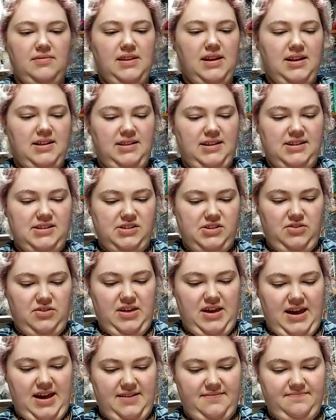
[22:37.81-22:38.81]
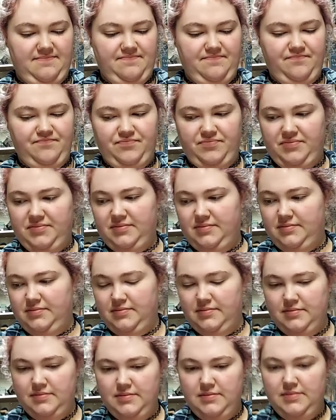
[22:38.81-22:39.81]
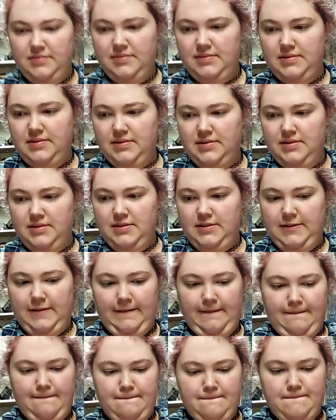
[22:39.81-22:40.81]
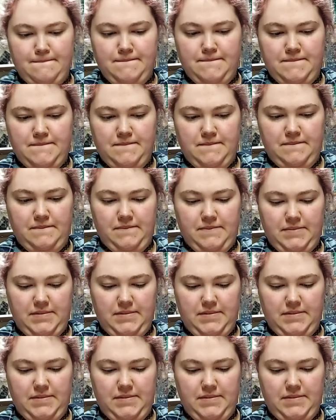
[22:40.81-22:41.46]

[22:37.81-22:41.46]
That way you Let's can put that. it in there. You can put the coffee in the thing,